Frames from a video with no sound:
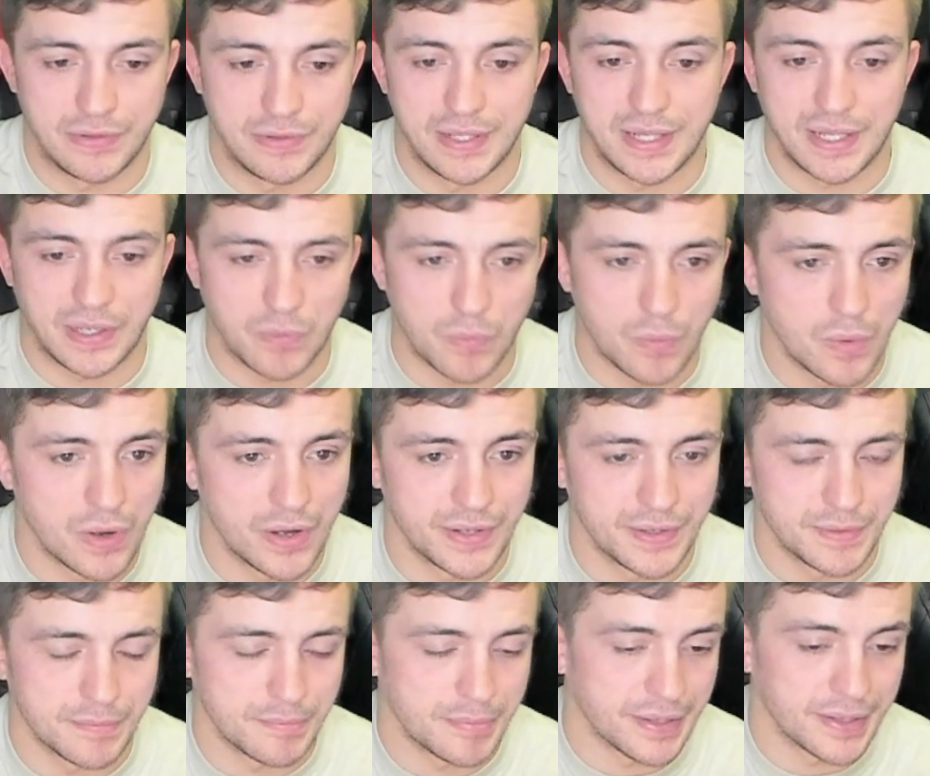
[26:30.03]
like,
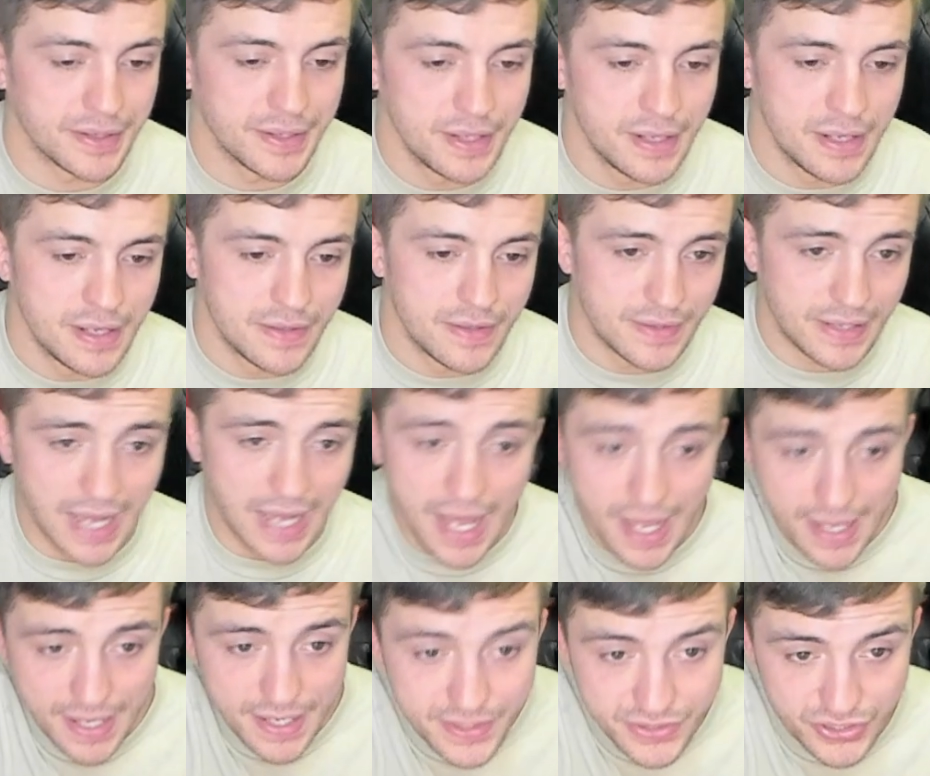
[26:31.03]
one. But the guy
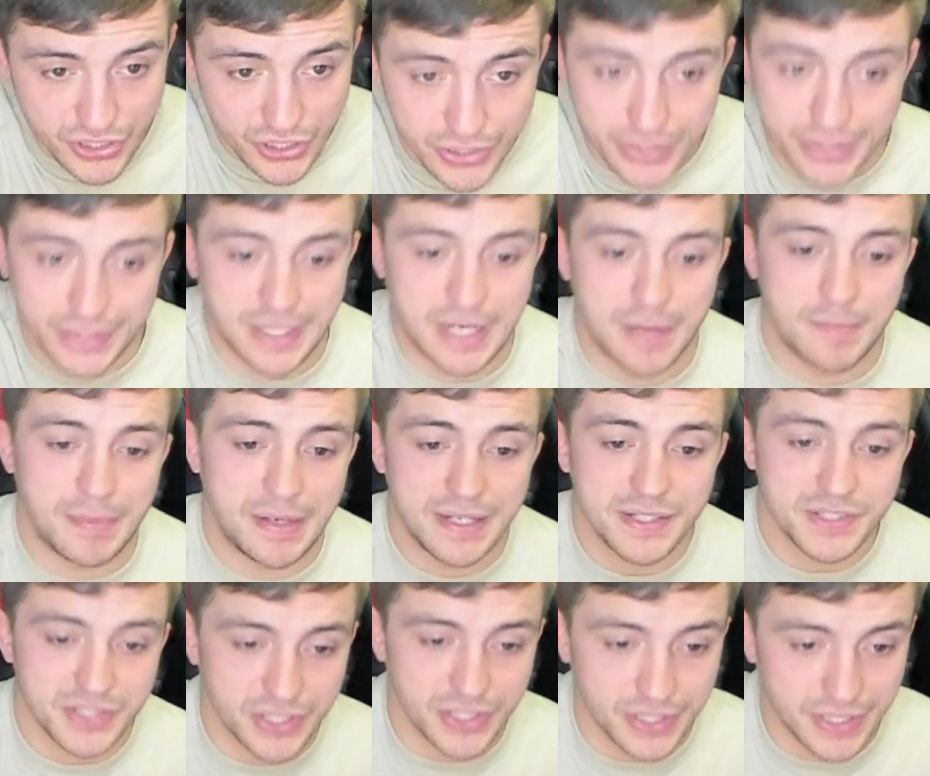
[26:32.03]
is good. I mean, he's
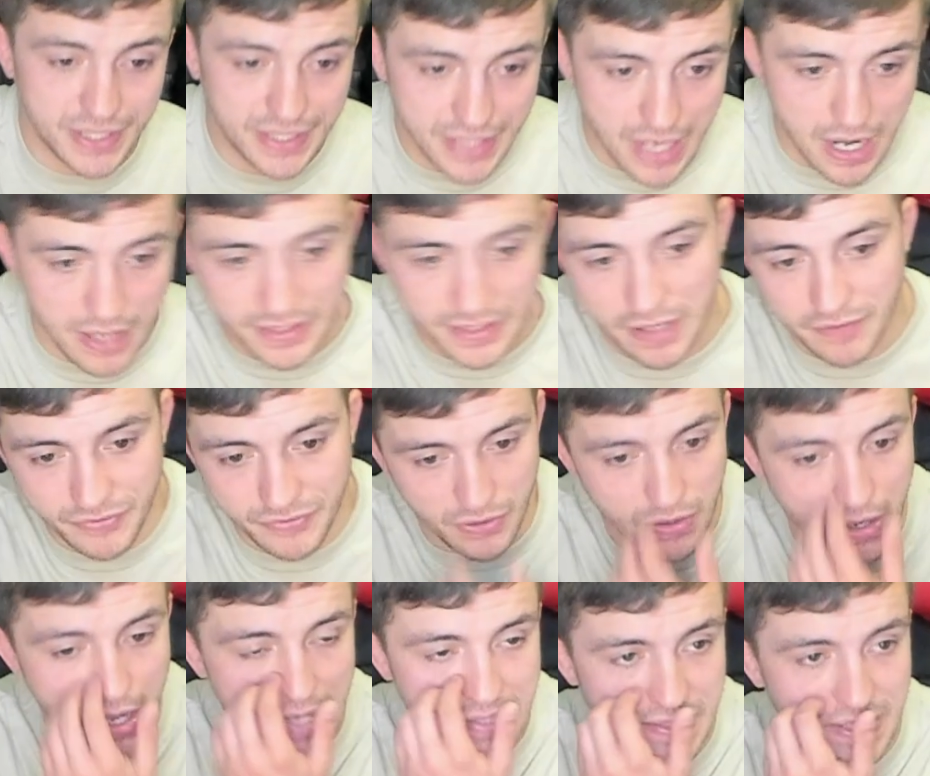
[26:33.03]
good. He knocked out Phil
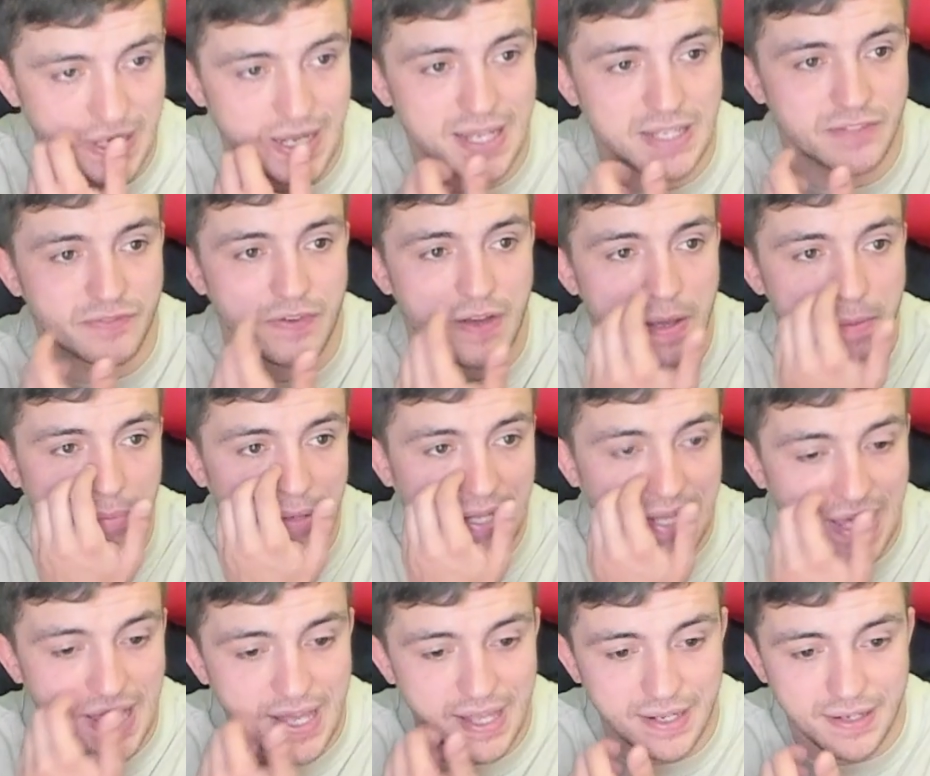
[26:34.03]
Haas in the last fight. But
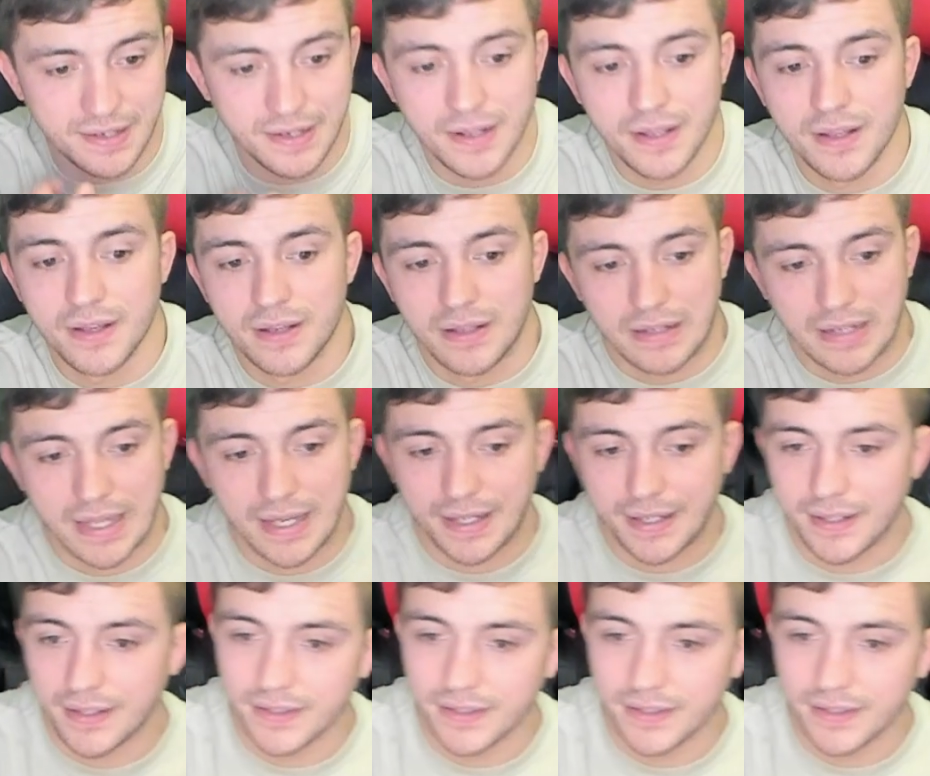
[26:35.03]
again, like,